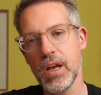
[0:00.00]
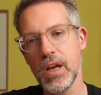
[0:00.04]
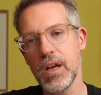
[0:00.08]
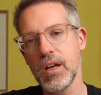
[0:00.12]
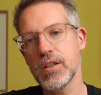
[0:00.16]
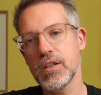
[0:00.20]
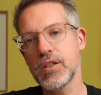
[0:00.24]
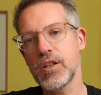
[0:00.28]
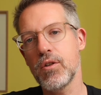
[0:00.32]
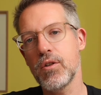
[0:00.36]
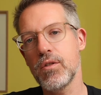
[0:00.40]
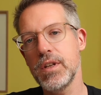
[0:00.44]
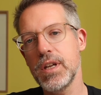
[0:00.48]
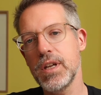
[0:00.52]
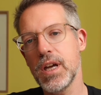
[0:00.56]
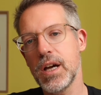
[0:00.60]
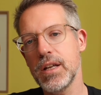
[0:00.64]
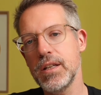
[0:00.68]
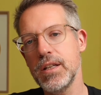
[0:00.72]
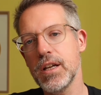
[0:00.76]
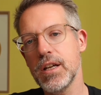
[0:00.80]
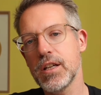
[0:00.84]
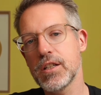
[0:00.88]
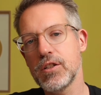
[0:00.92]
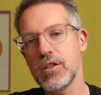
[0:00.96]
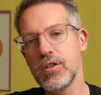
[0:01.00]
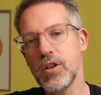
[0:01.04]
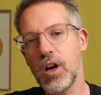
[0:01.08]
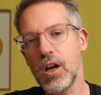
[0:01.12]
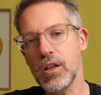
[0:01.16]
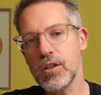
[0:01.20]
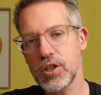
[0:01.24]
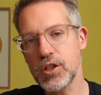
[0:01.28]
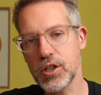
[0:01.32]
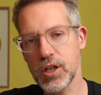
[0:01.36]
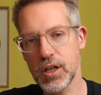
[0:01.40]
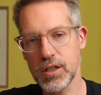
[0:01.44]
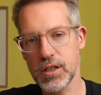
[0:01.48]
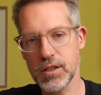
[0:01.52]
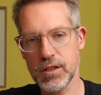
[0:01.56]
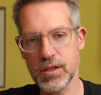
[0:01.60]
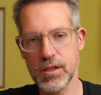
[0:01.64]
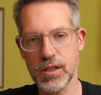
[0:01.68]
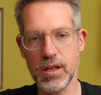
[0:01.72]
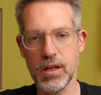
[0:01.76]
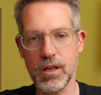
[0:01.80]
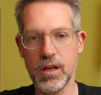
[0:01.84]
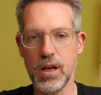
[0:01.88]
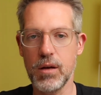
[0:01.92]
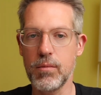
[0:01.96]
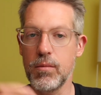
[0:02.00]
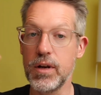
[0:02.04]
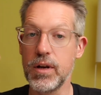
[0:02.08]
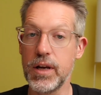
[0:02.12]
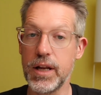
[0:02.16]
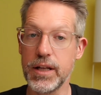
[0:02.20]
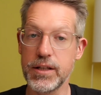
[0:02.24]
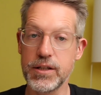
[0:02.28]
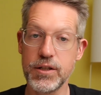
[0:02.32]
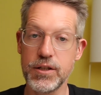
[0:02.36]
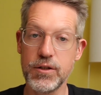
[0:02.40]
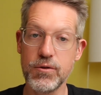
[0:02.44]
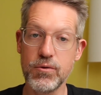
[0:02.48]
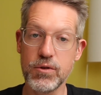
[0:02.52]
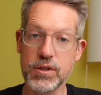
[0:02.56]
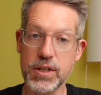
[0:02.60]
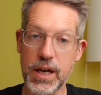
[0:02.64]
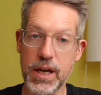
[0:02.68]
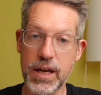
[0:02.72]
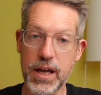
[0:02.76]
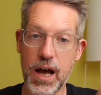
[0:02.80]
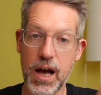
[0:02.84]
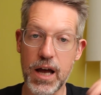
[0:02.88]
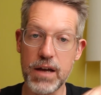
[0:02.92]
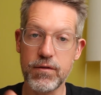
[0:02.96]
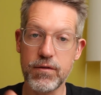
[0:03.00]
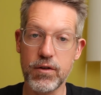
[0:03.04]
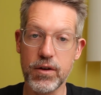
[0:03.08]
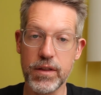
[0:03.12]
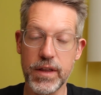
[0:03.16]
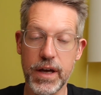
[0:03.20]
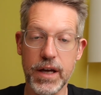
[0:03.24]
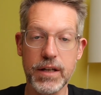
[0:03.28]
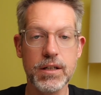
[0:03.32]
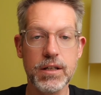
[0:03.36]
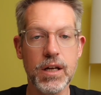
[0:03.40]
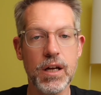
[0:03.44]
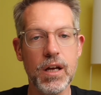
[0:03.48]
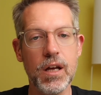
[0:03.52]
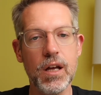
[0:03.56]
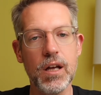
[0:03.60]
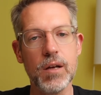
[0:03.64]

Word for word: So the idea is not just um, let's use AI for that,